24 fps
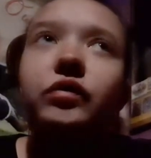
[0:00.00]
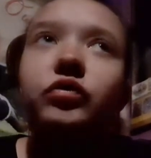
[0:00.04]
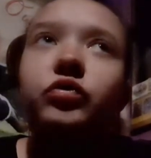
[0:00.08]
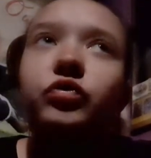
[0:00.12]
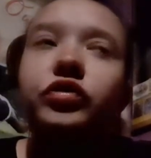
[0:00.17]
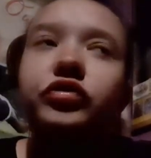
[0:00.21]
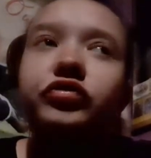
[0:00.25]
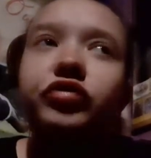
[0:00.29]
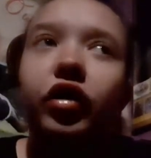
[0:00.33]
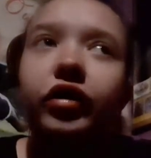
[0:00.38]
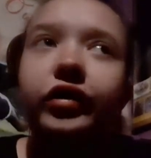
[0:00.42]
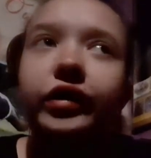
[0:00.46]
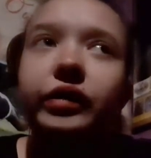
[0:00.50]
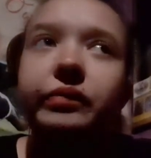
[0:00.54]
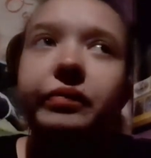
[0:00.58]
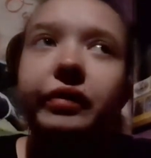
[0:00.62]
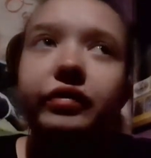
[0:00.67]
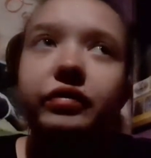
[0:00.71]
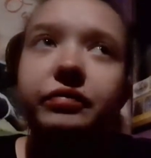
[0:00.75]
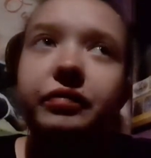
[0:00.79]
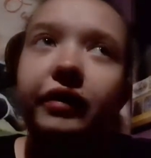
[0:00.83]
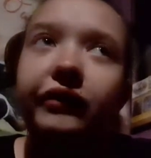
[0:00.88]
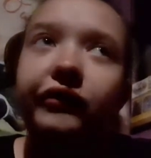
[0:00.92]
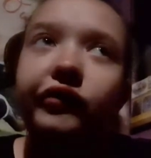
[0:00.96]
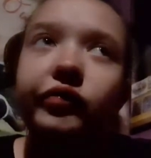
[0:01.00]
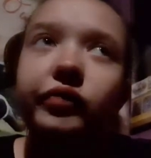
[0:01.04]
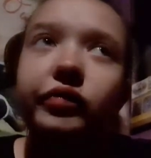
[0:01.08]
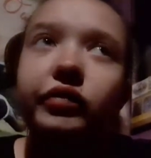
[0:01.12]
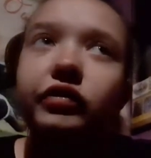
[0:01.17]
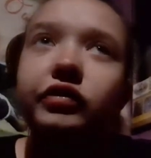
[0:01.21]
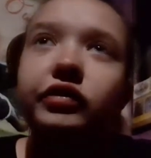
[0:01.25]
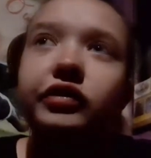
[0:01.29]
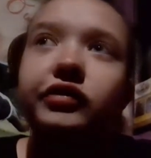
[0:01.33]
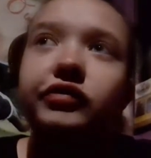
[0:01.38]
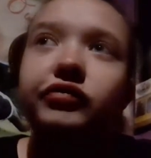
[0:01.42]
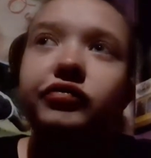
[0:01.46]
We were talking about the
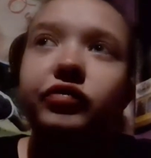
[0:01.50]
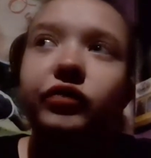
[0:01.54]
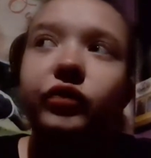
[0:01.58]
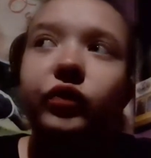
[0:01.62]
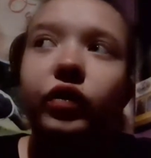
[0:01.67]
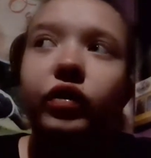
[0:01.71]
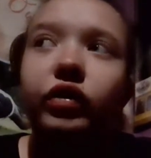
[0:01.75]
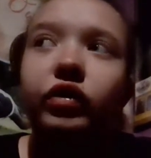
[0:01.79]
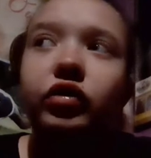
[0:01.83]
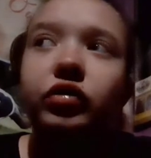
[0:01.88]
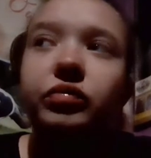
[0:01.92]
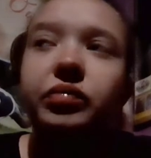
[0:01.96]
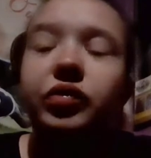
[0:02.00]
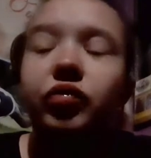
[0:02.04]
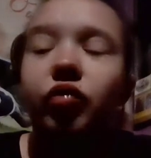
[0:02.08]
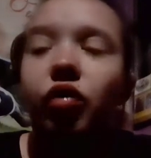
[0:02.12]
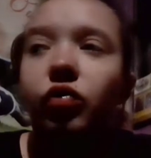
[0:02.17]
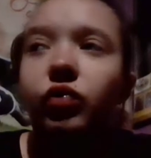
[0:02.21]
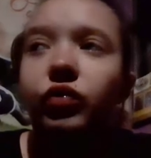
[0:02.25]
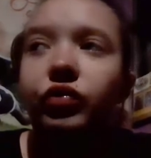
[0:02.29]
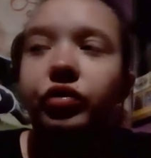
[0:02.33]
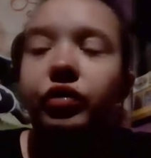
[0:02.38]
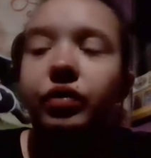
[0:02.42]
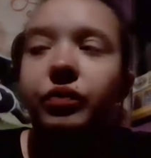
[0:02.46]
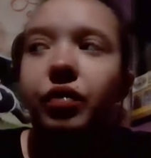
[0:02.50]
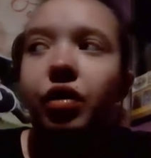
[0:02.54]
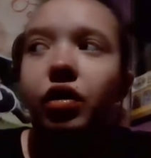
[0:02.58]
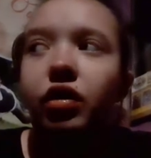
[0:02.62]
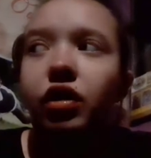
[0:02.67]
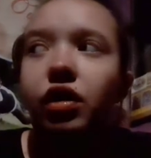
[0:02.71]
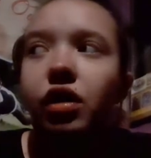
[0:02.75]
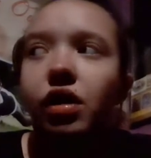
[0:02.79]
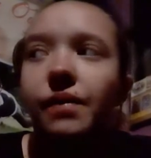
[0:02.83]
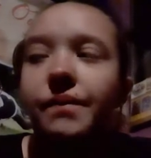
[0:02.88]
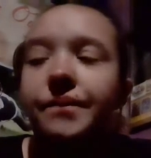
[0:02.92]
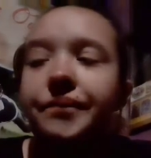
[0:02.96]
possibilities of what could be wrong with
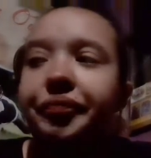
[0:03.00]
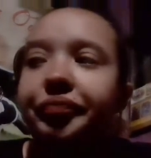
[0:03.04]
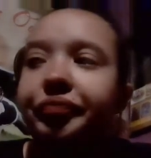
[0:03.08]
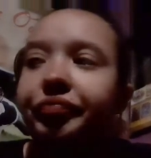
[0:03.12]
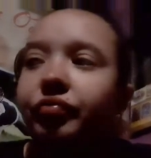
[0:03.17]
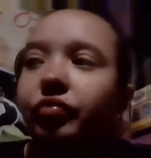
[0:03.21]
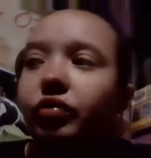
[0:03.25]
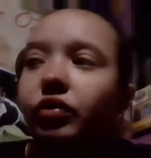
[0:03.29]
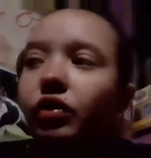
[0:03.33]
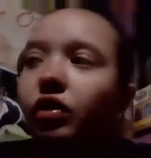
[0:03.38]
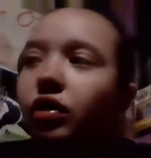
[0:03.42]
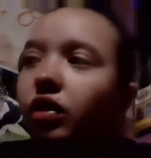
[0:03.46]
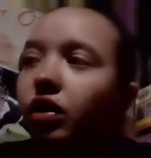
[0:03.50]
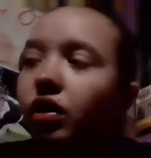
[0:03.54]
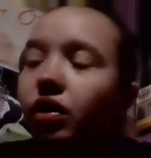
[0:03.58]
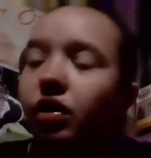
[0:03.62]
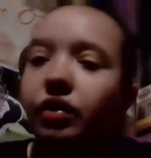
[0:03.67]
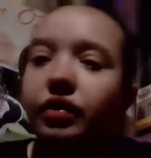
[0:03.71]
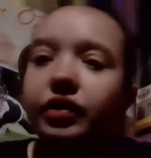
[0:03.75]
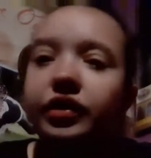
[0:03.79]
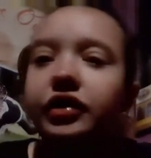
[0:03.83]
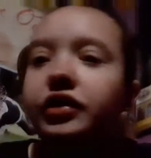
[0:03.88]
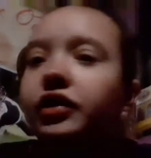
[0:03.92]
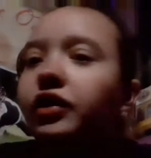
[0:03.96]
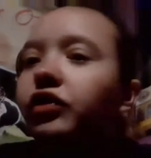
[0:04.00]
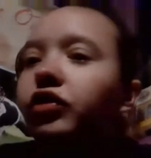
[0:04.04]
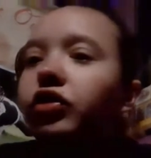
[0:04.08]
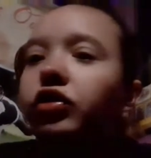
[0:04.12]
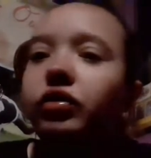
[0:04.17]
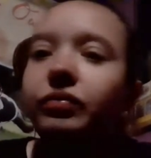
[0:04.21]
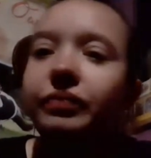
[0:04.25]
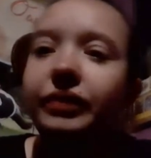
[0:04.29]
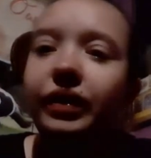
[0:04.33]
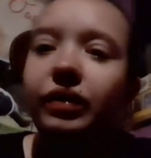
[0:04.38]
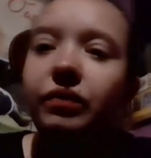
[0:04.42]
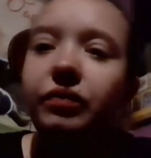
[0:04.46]
Kamani, eating
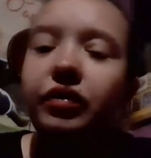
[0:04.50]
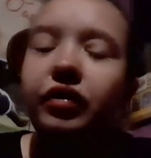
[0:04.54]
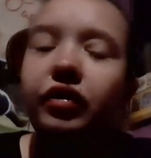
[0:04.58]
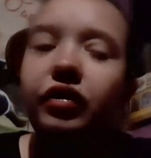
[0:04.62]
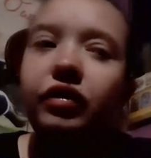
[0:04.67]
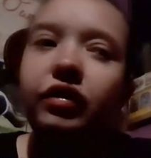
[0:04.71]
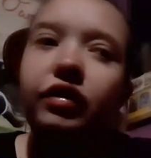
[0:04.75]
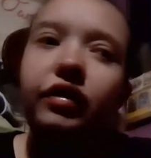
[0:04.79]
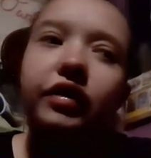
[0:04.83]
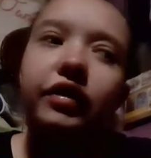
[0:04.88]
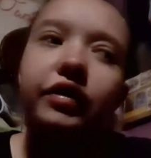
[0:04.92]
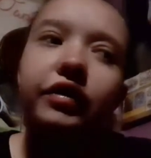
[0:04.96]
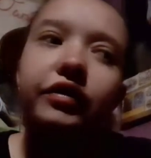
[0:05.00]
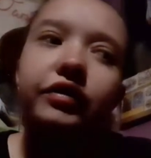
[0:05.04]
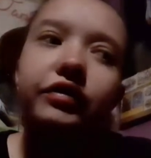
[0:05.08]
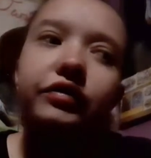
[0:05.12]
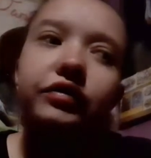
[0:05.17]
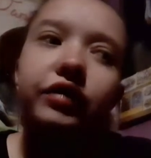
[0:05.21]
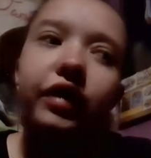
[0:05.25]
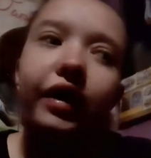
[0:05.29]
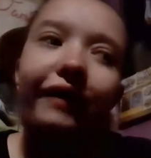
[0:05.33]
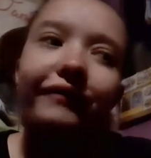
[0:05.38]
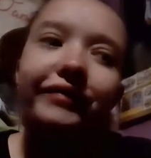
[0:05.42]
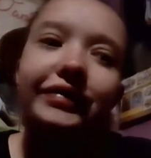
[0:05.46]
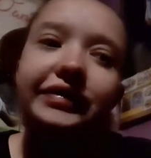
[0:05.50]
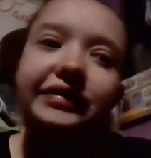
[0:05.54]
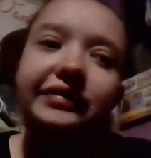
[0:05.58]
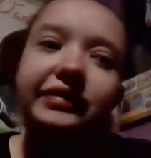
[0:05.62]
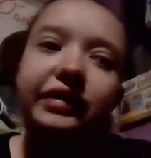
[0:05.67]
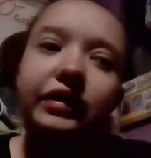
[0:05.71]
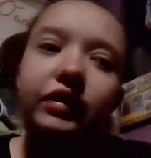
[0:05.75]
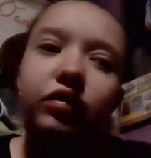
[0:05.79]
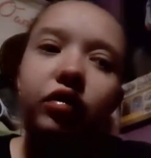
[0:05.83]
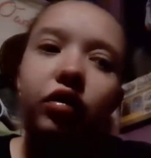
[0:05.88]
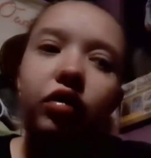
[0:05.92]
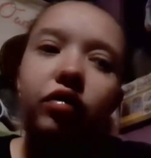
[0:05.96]
dirt maybe, and having
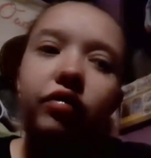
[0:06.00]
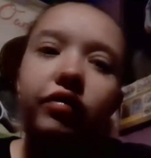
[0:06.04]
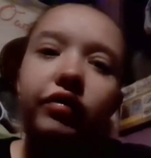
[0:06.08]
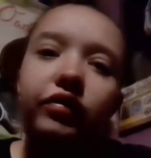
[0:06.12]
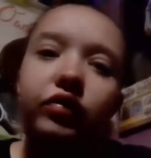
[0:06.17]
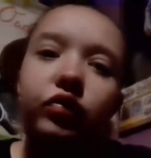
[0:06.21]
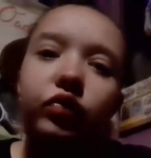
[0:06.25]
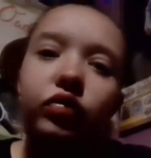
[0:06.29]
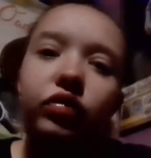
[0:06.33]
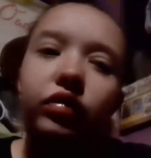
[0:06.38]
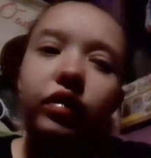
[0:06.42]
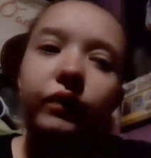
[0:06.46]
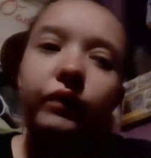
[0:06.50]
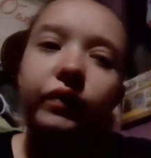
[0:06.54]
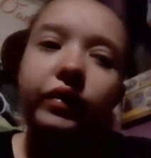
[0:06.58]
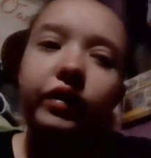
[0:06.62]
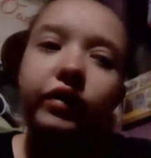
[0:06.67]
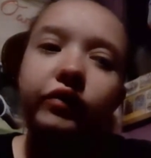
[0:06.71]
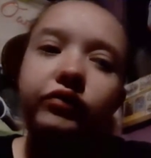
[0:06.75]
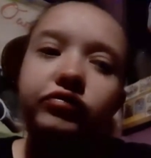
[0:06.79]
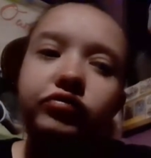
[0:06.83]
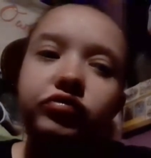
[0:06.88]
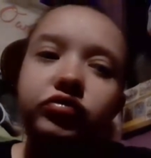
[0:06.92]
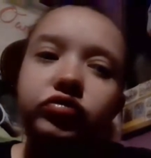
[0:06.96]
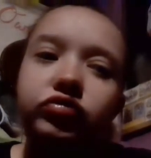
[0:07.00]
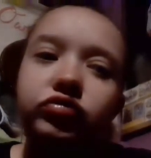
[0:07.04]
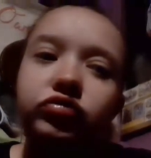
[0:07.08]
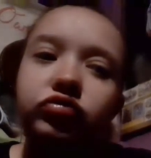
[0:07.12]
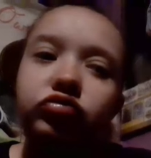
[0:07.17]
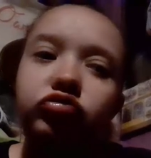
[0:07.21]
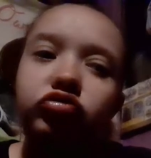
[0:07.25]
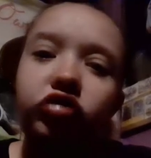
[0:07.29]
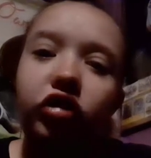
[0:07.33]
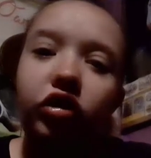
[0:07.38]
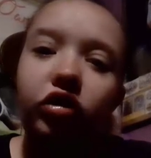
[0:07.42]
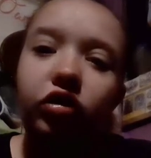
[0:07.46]
sand colic. Well, I went out
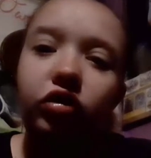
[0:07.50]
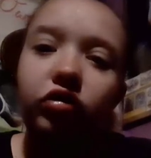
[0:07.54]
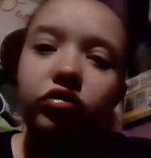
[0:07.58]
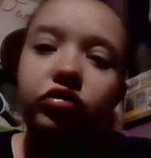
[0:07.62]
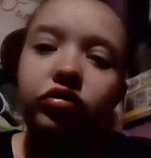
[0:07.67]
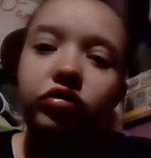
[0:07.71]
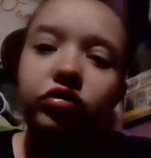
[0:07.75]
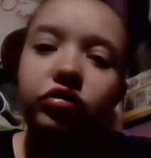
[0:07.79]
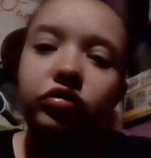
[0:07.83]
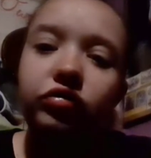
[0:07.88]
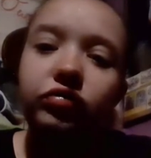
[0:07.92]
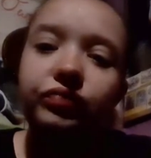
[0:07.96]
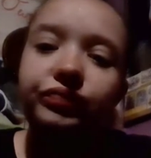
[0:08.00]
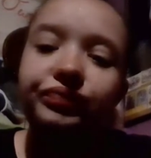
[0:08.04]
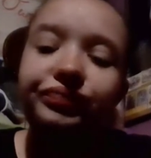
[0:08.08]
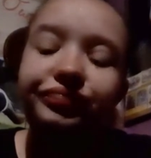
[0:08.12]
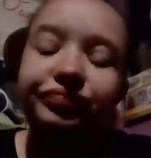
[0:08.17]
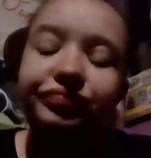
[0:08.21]
to check on her